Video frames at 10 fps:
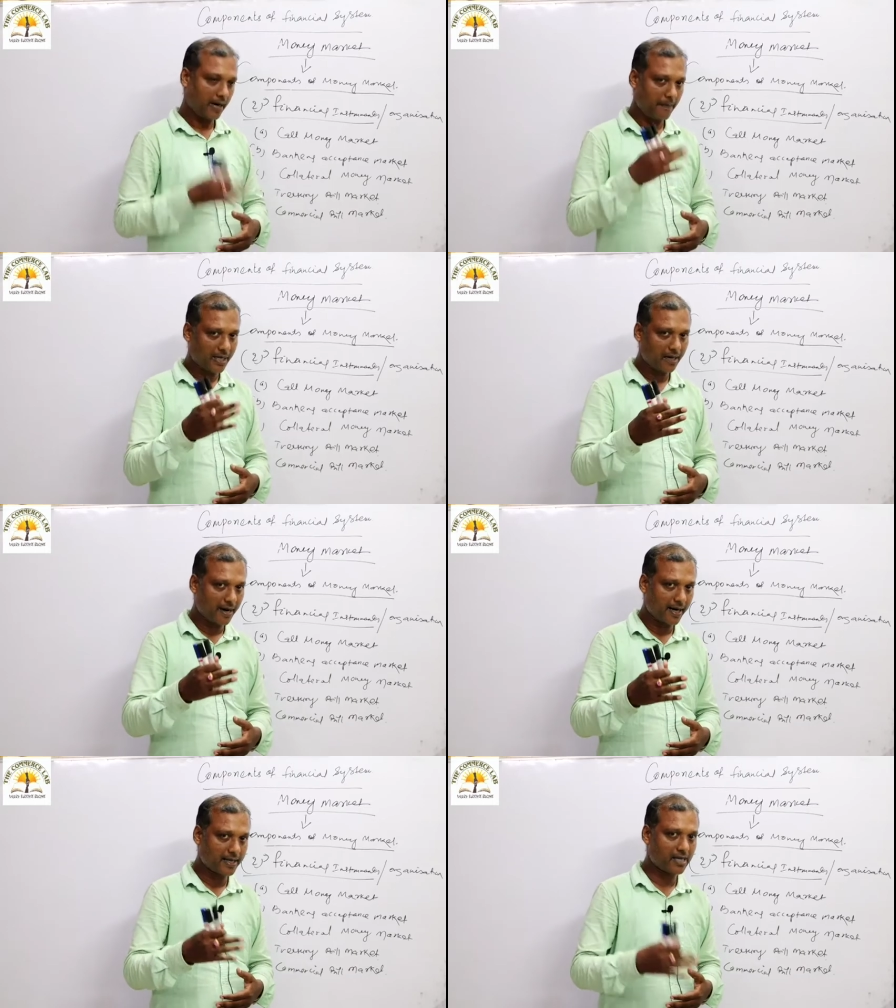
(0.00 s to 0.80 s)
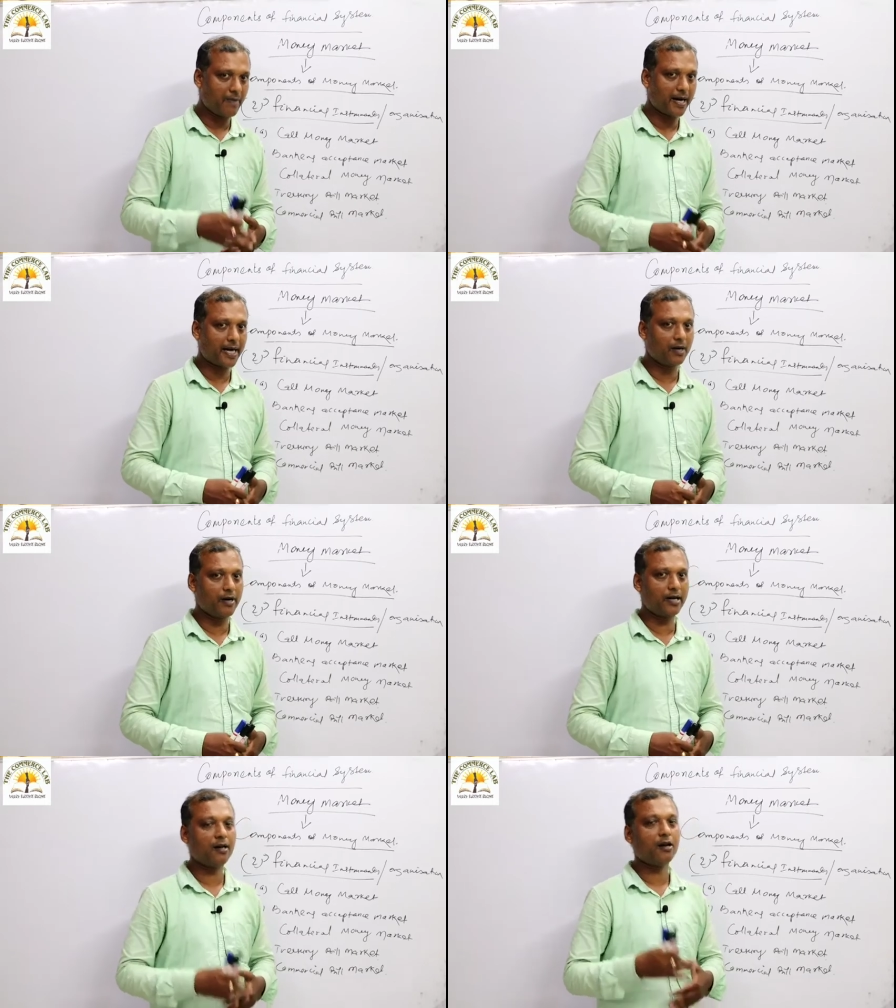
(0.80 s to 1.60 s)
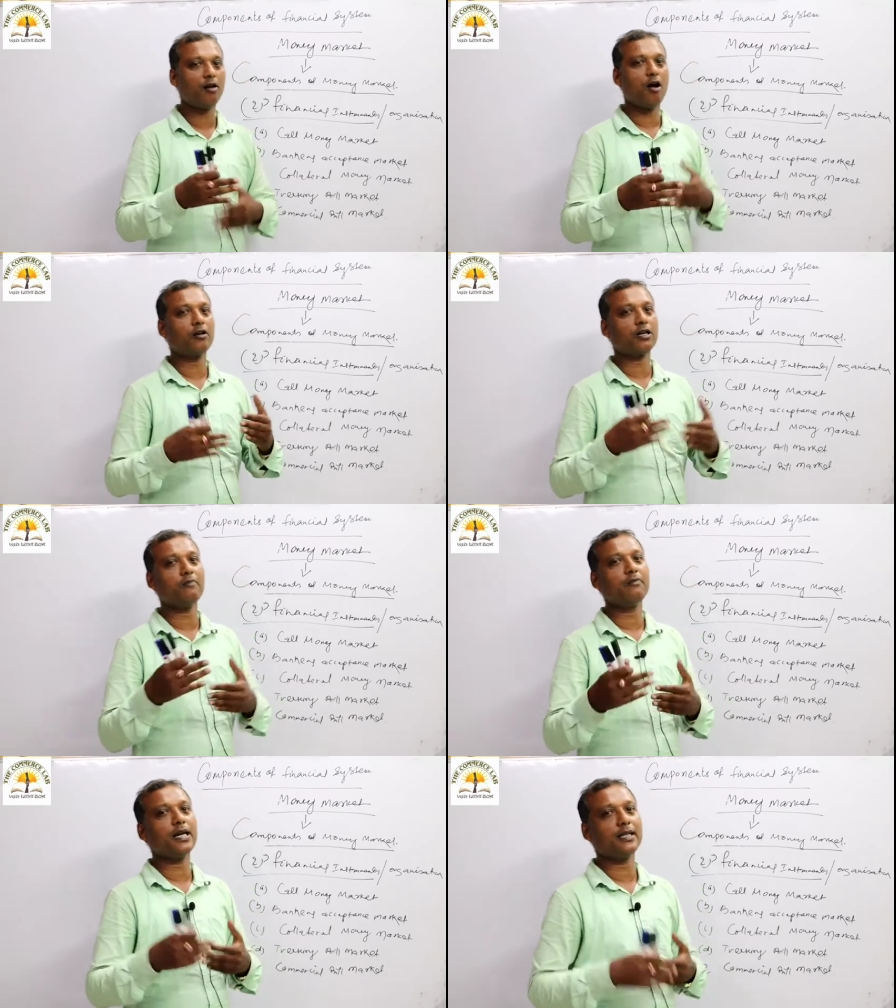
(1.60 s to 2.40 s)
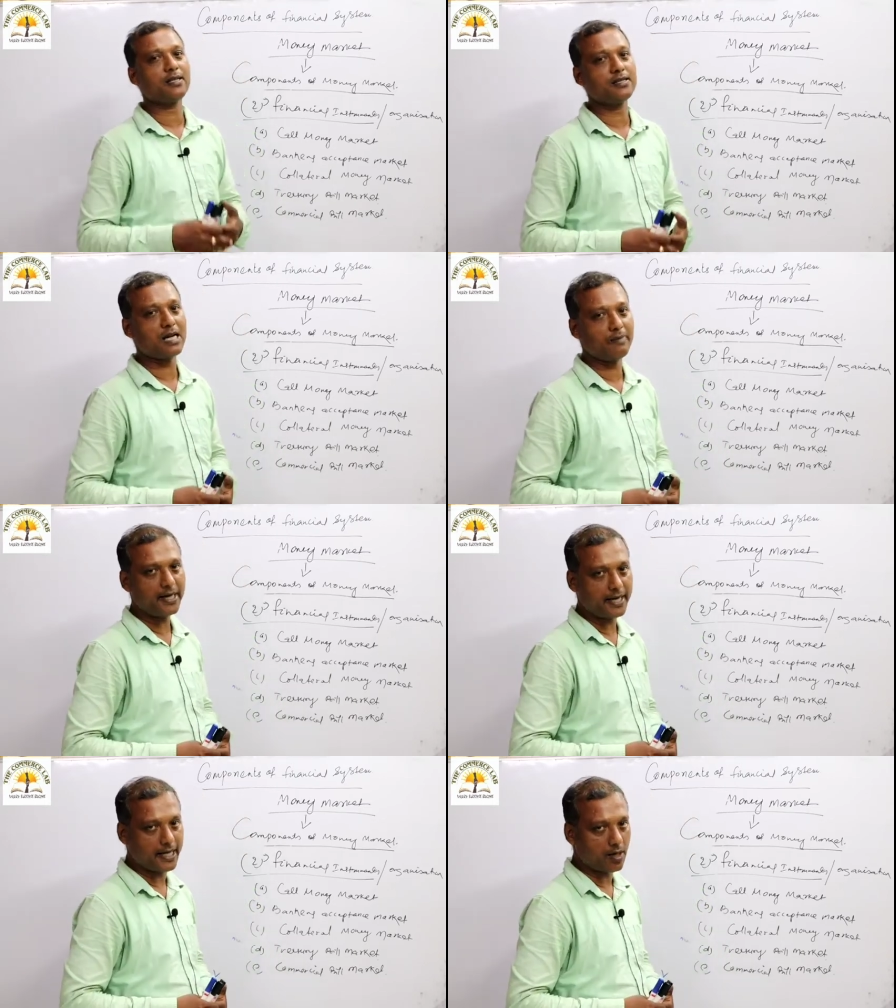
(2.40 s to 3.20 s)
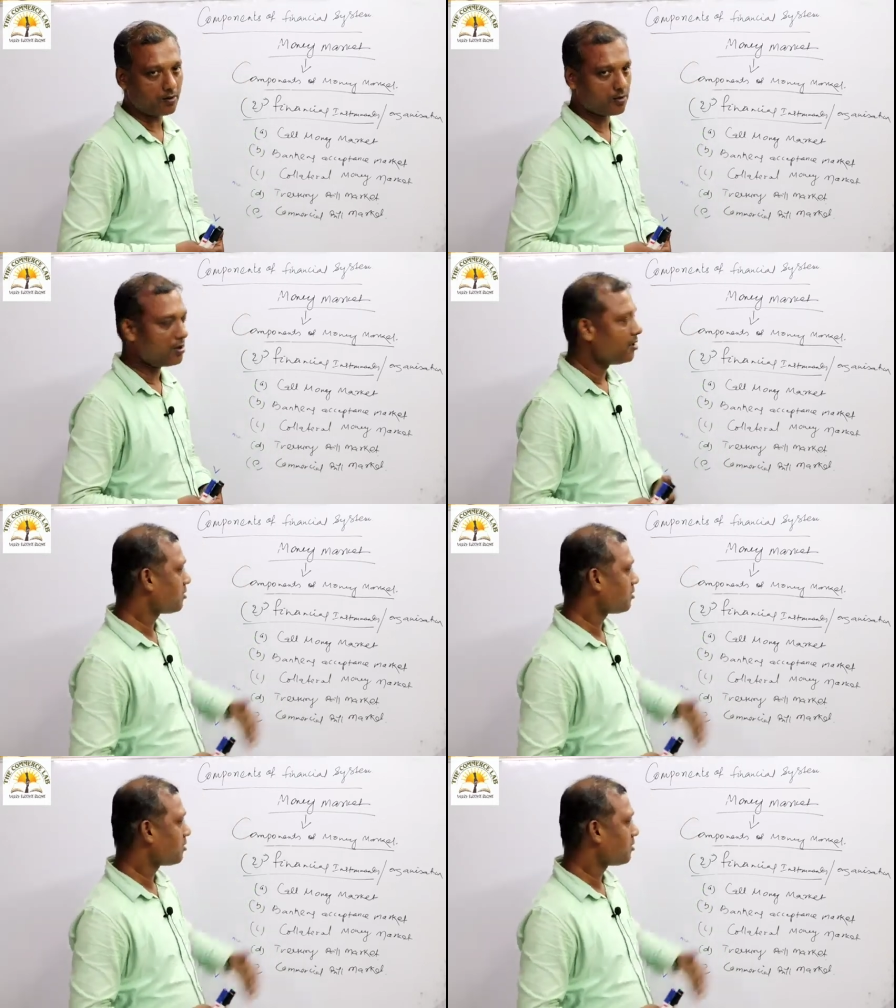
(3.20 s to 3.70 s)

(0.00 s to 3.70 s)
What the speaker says: Capital market is a market where long-term transactions are being carried out.